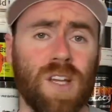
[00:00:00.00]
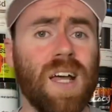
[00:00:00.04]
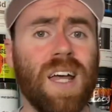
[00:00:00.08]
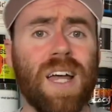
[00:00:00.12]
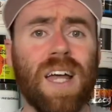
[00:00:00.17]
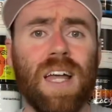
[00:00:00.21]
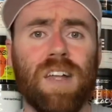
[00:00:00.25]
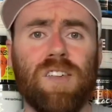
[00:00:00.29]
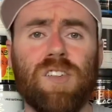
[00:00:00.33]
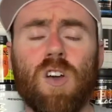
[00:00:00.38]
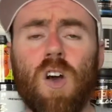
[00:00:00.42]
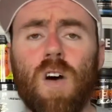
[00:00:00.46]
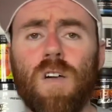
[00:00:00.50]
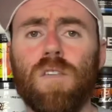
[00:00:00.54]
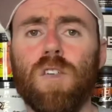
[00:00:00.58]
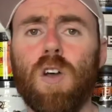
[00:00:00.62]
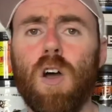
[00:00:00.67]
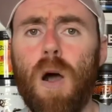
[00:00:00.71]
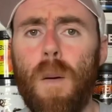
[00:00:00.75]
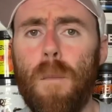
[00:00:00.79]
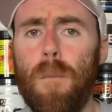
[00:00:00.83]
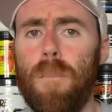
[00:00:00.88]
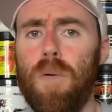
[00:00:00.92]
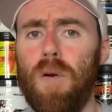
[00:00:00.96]
It's kind of got
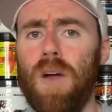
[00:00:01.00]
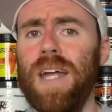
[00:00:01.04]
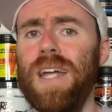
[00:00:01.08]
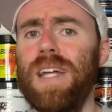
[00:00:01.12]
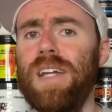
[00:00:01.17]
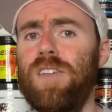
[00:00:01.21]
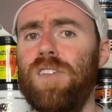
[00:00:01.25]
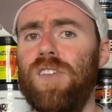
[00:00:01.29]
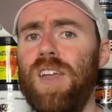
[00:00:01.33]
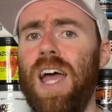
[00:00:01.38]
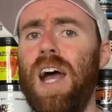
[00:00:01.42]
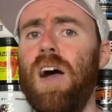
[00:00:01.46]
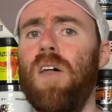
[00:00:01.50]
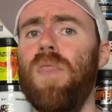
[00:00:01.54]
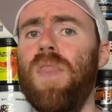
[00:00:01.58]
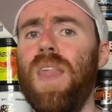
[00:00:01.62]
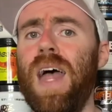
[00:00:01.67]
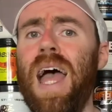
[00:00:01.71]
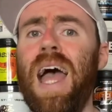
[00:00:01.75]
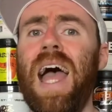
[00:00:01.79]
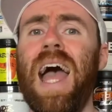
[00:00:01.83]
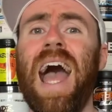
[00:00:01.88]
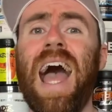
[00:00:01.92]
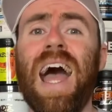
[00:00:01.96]
to break down
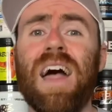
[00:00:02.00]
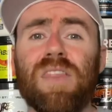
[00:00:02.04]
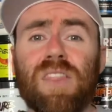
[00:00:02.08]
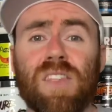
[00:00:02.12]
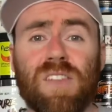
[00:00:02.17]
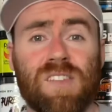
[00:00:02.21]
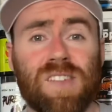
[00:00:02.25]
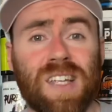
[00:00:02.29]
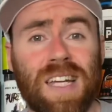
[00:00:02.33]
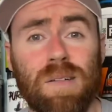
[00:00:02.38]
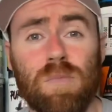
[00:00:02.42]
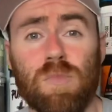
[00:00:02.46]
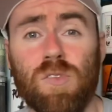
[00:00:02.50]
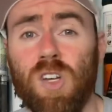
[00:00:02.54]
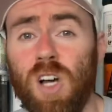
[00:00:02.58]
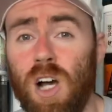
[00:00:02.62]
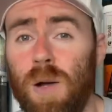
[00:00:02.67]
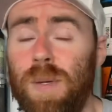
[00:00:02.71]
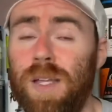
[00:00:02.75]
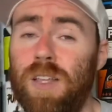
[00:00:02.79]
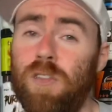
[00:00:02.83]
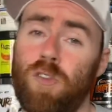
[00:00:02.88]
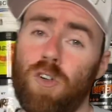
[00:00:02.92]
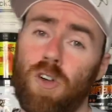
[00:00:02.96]
that at the same time
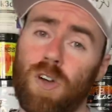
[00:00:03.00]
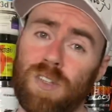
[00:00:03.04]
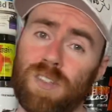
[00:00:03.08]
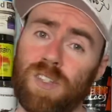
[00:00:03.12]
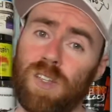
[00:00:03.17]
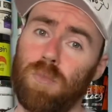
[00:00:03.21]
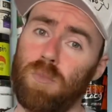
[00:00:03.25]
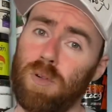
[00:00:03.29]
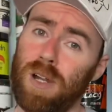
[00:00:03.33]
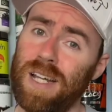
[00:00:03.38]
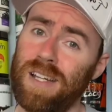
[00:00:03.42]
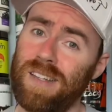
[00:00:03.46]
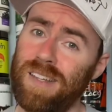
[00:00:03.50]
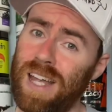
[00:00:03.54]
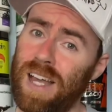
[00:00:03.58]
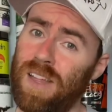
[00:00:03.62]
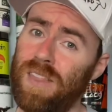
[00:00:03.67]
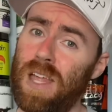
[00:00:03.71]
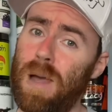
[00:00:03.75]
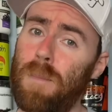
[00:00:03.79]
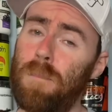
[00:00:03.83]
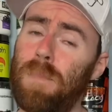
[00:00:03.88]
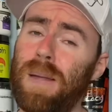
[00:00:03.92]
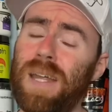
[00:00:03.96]
it tries to break down
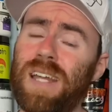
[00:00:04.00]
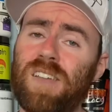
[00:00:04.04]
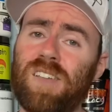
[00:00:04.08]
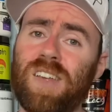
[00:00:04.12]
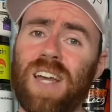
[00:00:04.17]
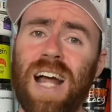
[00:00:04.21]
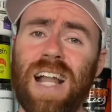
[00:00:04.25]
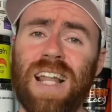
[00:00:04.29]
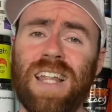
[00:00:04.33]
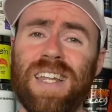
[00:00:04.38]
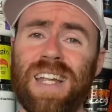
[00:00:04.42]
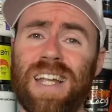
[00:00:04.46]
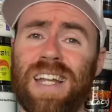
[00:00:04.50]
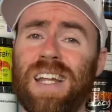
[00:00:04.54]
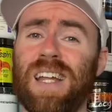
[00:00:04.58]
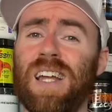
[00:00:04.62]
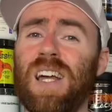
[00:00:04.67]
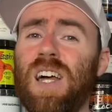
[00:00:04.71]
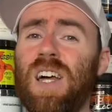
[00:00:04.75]
that beta-alanine.